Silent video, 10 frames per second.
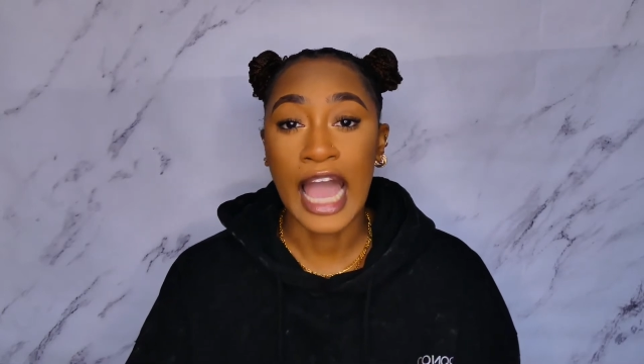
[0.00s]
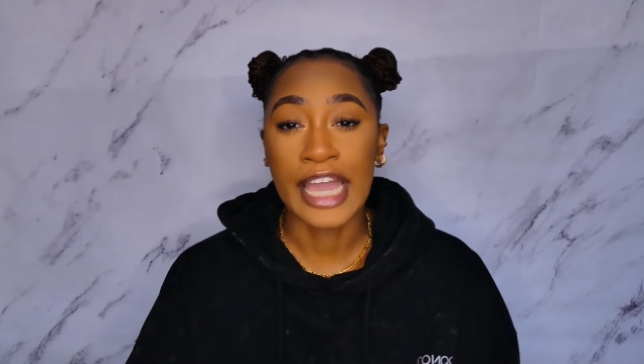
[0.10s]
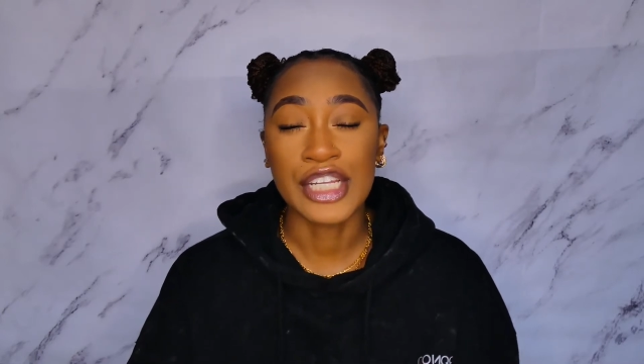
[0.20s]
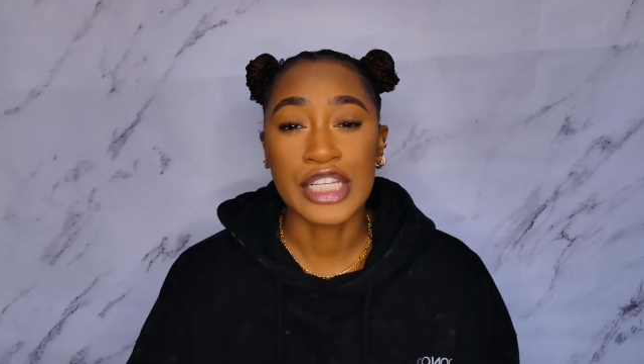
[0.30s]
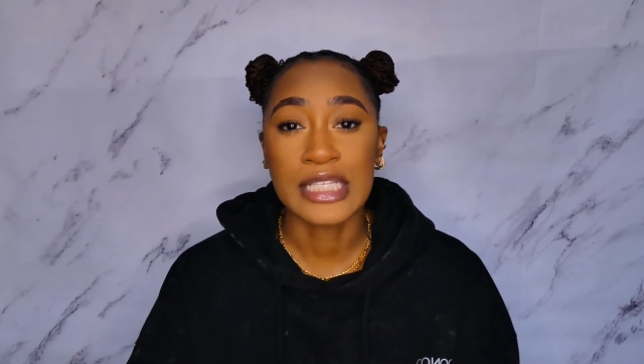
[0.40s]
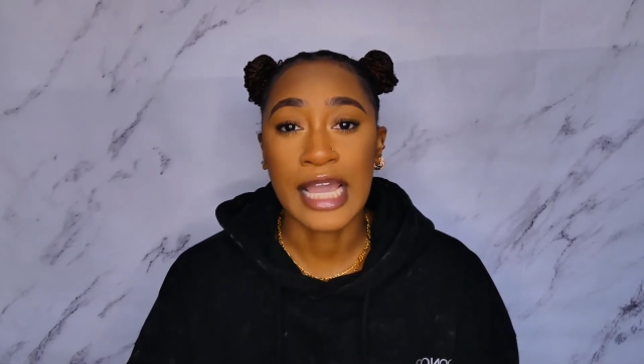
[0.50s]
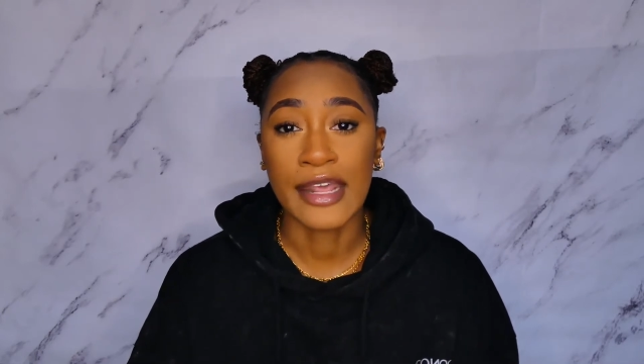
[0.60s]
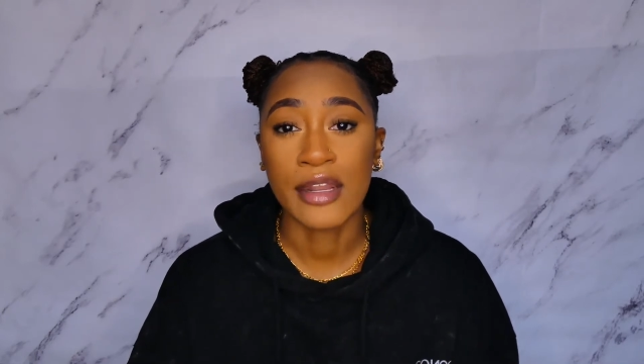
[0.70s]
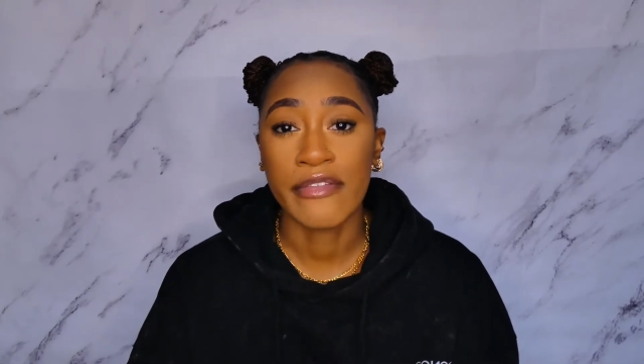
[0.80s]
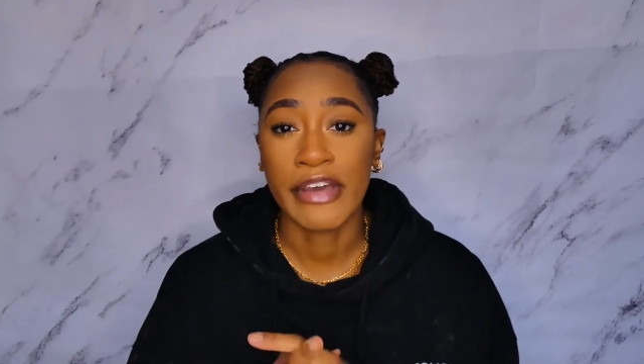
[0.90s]
I just
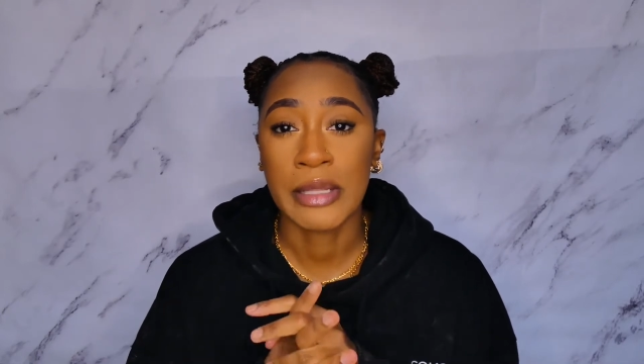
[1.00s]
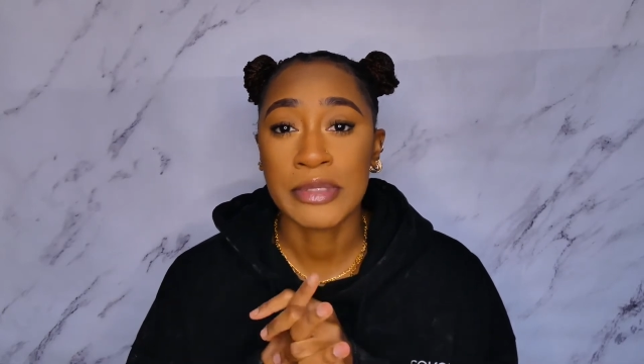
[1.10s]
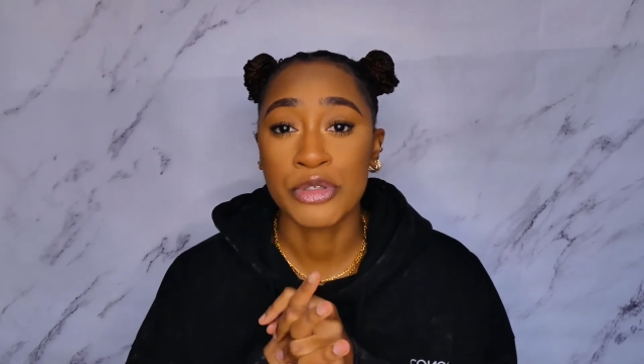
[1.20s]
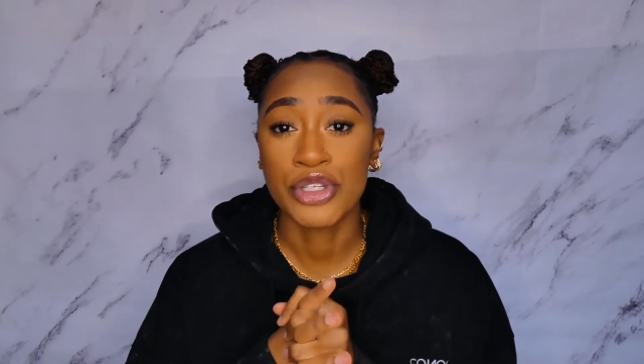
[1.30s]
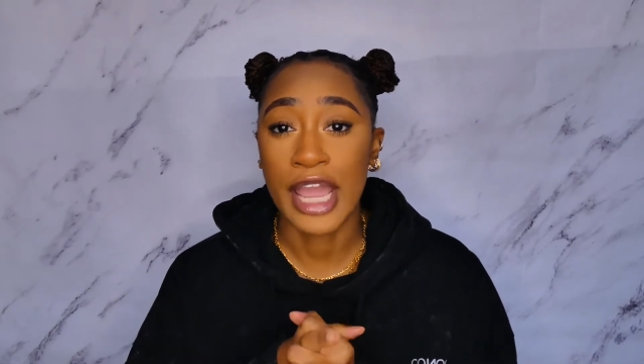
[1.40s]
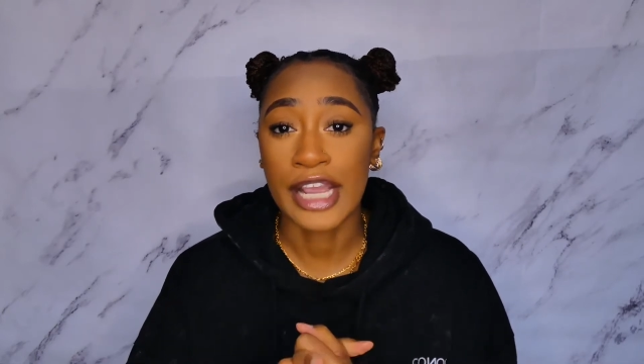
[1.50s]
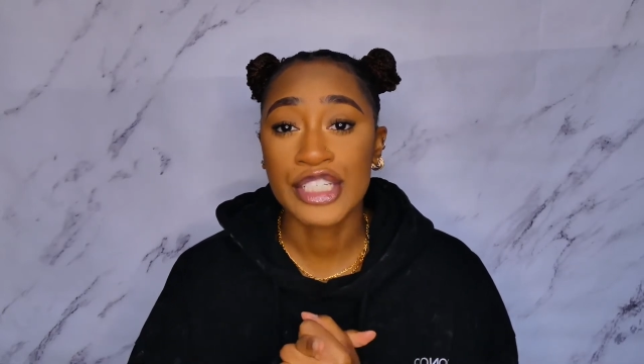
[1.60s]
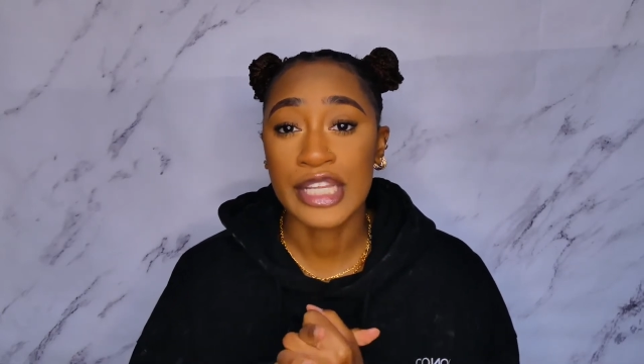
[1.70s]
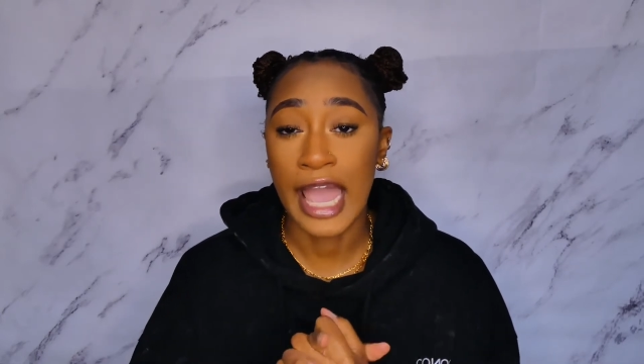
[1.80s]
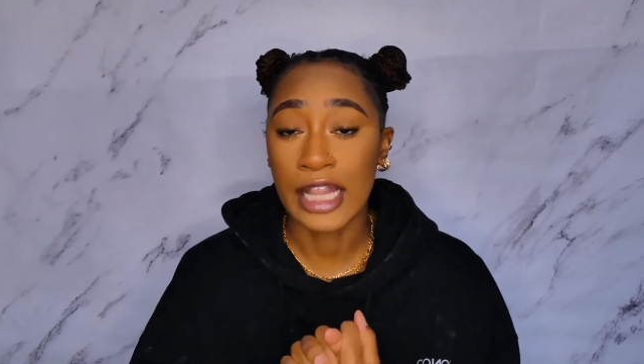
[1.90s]
kind of developed some
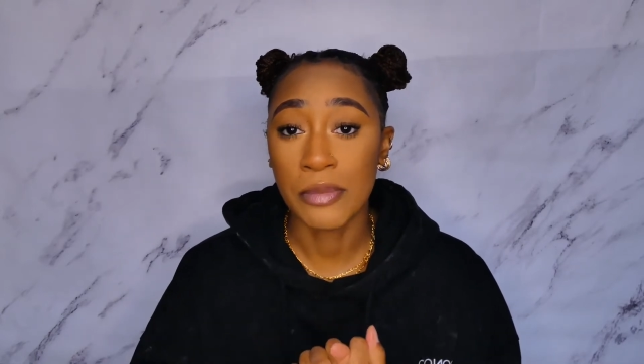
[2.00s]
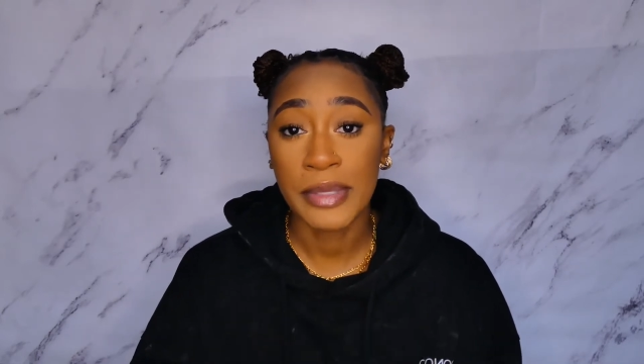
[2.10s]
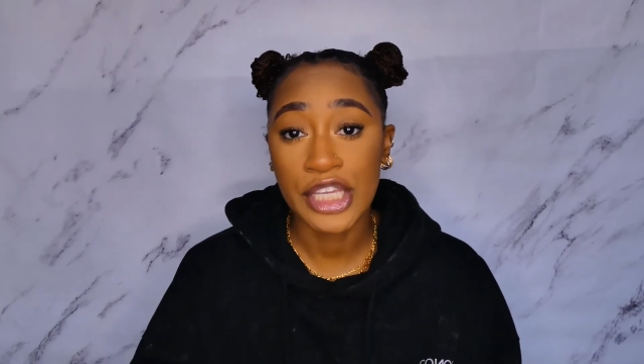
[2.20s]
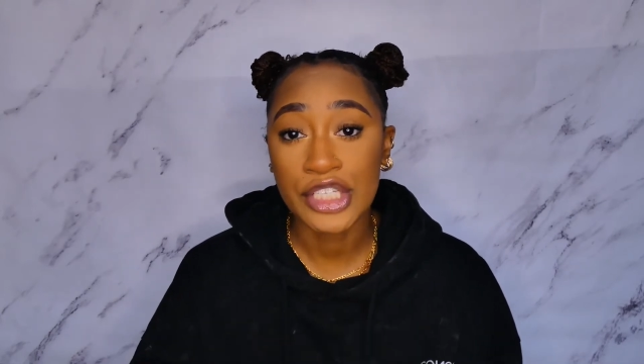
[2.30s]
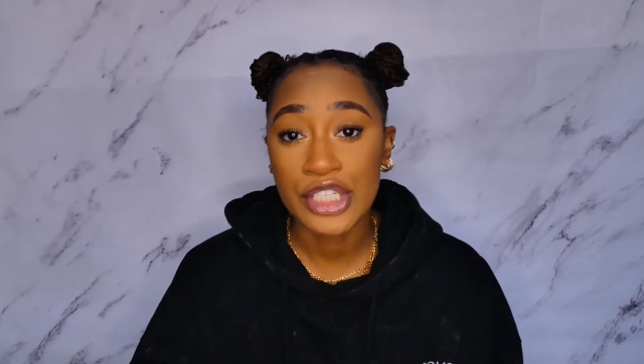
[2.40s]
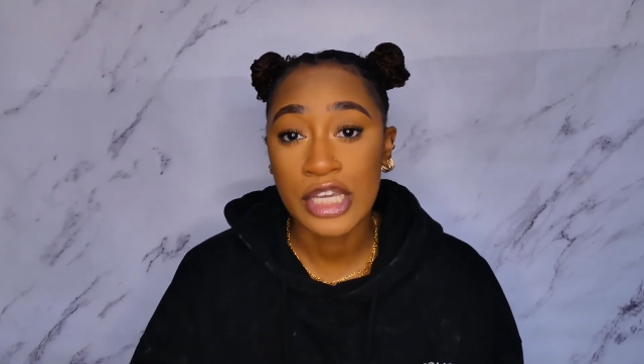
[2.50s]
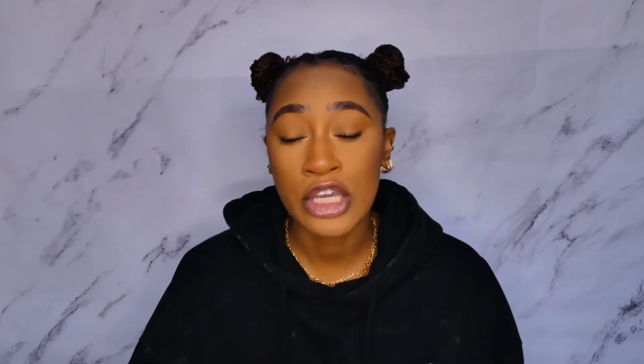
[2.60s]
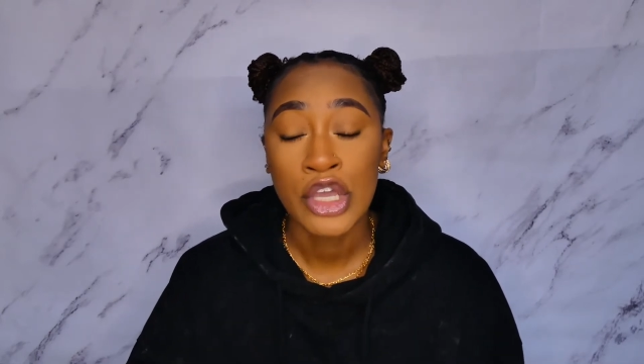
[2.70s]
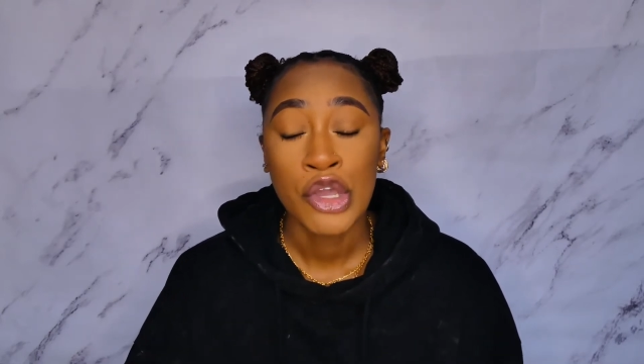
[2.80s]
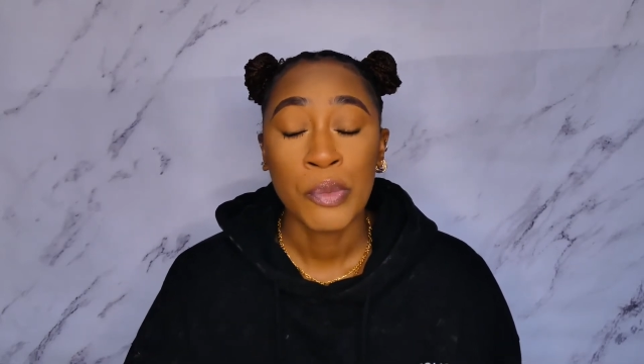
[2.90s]
traction
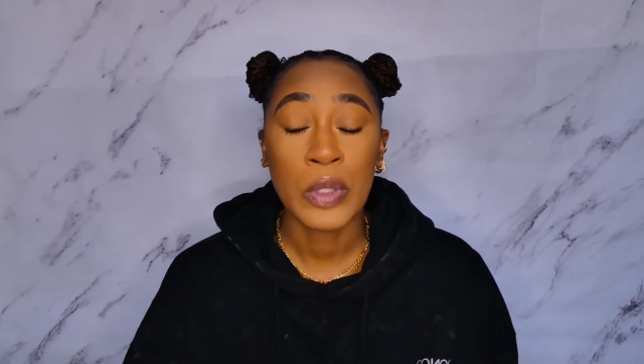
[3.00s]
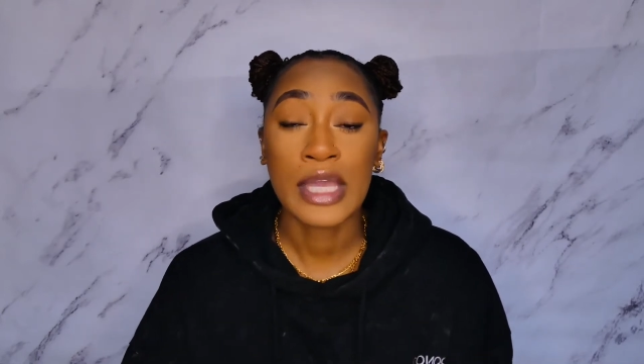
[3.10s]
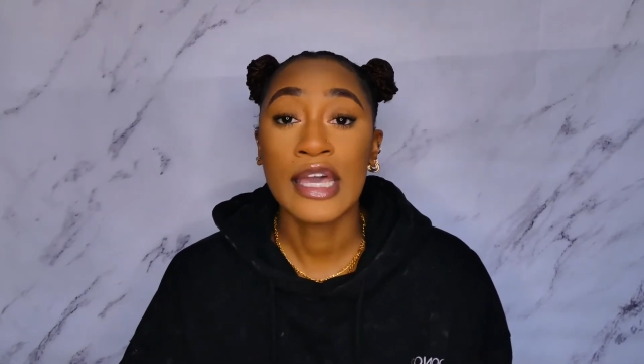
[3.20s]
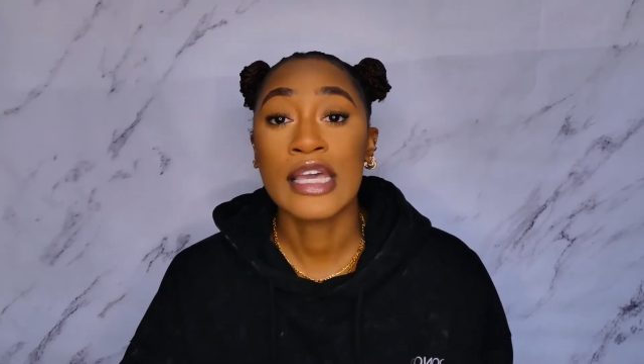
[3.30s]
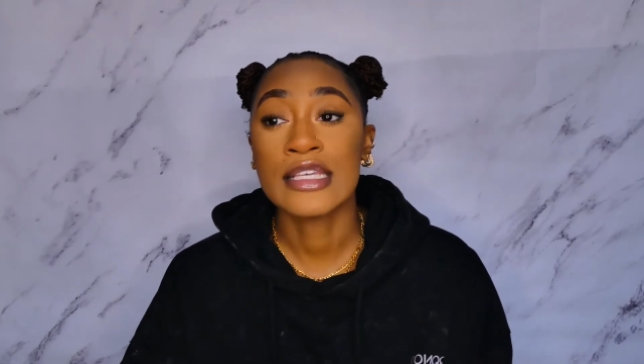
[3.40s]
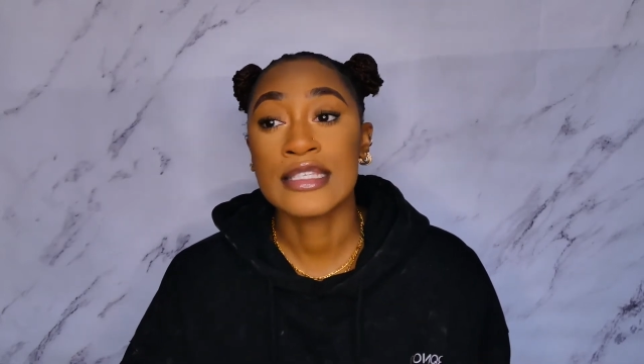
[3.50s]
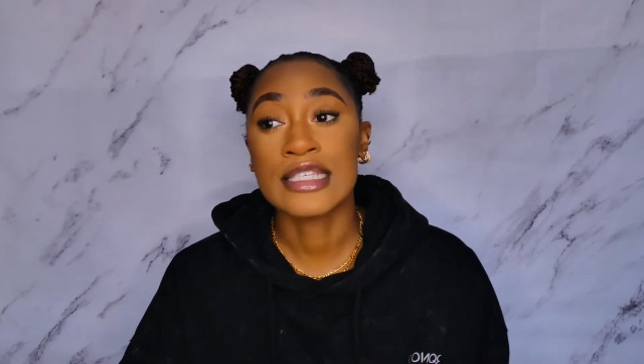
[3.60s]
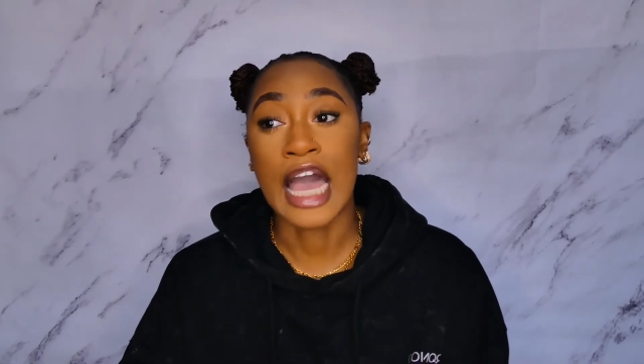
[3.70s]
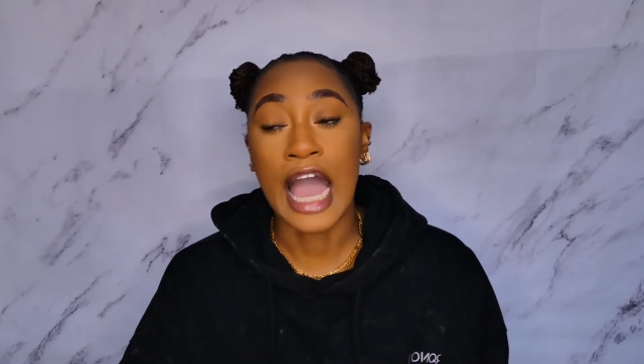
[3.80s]
alopecia because